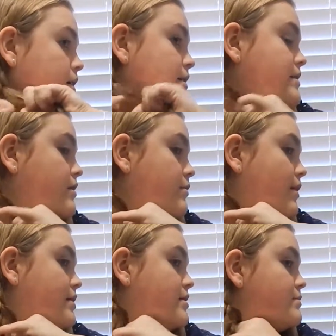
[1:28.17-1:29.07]
So you
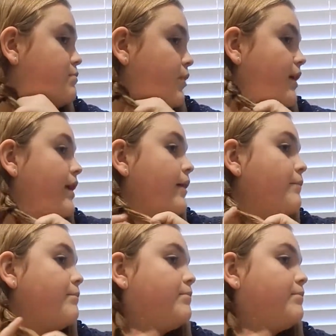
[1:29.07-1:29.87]
want to just braid it.